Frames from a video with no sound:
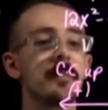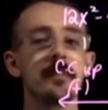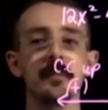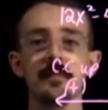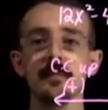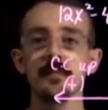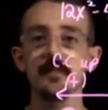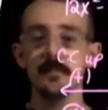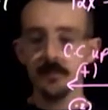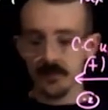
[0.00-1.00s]

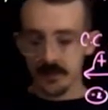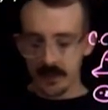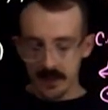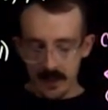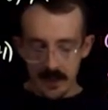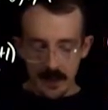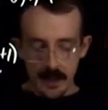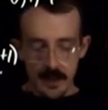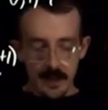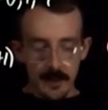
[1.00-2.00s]

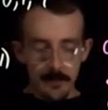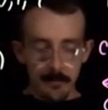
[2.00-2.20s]
Nobody speaks.